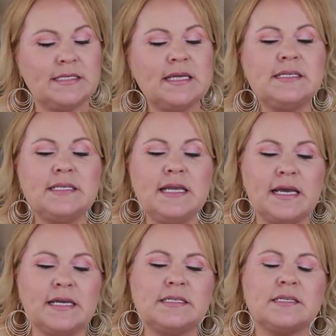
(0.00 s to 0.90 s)
this
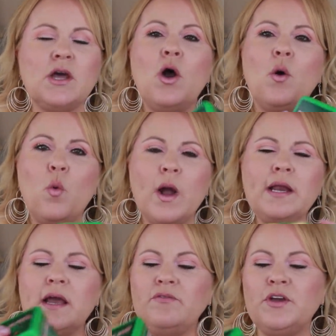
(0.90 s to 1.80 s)
is one
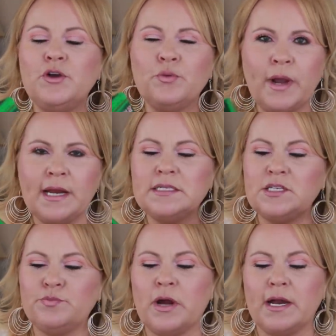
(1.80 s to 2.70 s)
of the
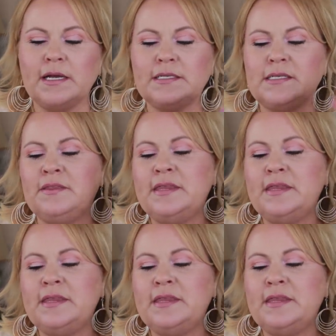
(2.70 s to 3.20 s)
greatest products.